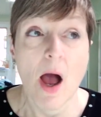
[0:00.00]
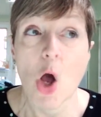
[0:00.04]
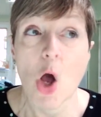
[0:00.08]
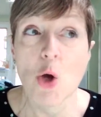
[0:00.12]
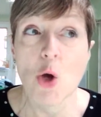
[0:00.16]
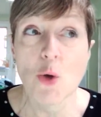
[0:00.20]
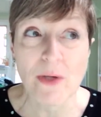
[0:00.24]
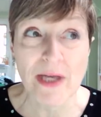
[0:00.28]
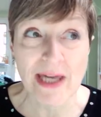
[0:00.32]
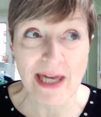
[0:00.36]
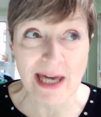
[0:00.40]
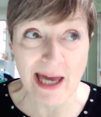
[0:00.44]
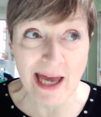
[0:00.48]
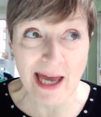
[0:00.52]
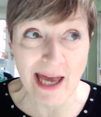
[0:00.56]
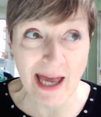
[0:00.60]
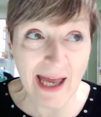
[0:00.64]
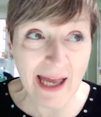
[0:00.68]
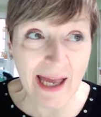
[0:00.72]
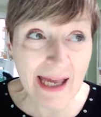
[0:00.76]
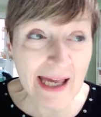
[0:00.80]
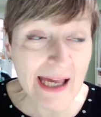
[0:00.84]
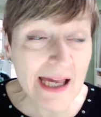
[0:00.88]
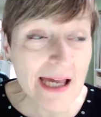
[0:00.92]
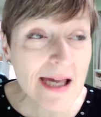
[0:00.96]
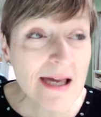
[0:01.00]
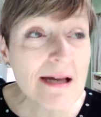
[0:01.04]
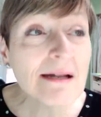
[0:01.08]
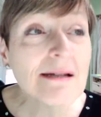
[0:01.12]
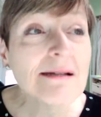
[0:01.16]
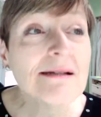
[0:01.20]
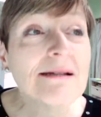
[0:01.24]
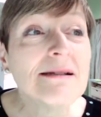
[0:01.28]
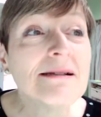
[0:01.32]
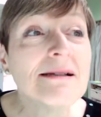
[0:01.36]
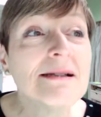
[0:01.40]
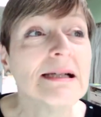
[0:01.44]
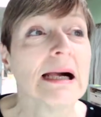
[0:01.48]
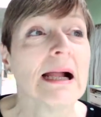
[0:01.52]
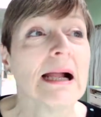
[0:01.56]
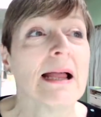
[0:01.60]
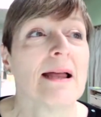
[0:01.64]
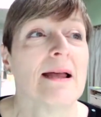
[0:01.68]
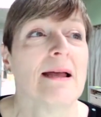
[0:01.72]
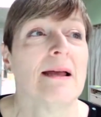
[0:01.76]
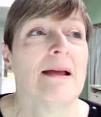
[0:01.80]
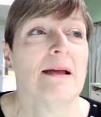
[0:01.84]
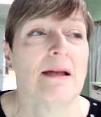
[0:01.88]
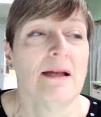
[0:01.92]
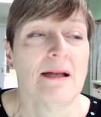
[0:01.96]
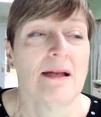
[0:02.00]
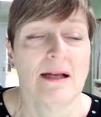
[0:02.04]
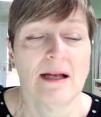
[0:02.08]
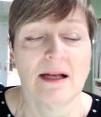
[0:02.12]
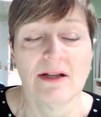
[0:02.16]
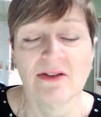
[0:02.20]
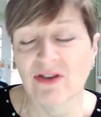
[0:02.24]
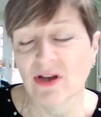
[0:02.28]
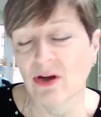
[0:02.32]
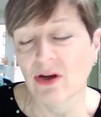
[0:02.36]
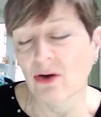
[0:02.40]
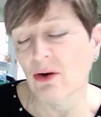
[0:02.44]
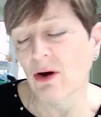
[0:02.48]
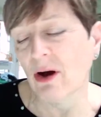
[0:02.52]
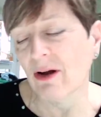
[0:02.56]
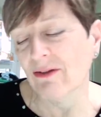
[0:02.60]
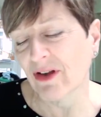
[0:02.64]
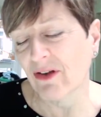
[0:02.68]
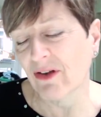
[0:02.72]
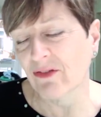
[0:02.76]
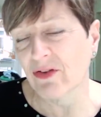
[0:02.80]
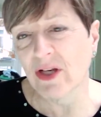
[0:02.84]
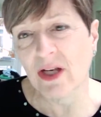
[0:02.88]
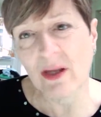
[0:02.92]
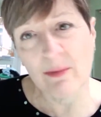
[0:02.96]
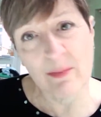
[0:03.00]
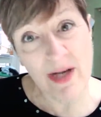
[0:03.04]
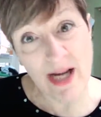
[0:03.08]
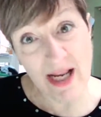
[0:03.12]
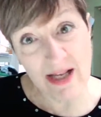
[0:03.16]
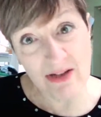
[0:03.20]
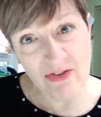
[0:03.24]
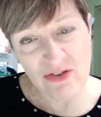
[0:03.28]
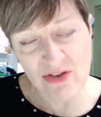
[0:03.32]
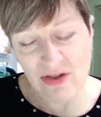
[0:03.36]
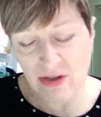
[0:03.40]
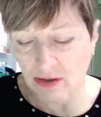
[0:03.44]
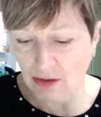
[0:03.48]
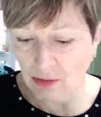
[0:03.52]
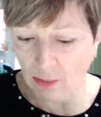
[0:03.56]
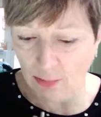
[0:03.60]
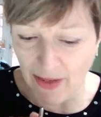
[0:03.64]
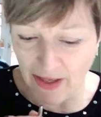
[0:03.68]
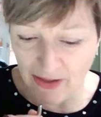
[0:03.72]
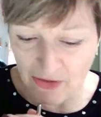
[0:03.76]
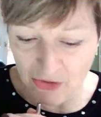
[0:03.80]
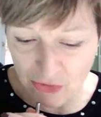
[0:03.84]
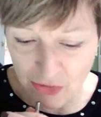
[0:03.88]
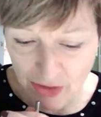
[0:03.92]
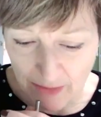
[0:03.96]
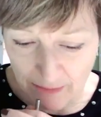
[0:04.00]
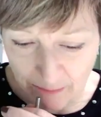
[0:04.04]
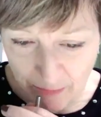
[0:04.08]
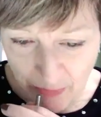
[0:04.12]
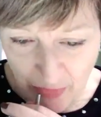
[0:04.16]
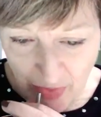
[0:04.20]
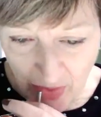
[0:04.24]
Okay. So I've given him an external battery.